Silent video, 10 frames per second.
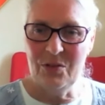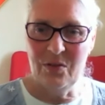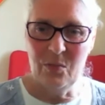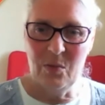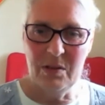
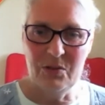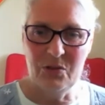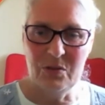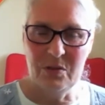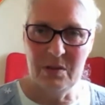Otherwise,
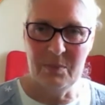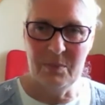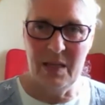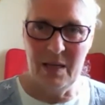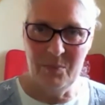you're going to
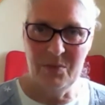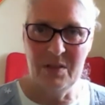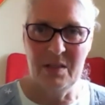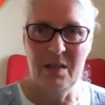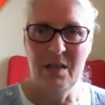be
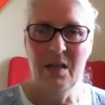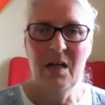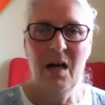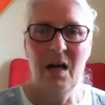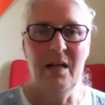empty.
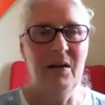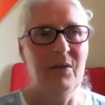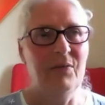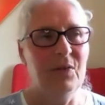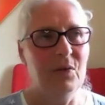And
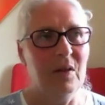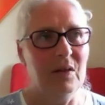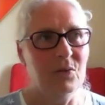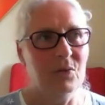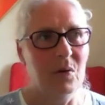I feel
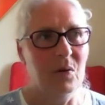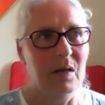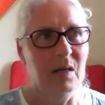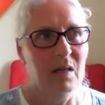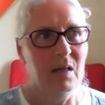that's
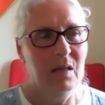why,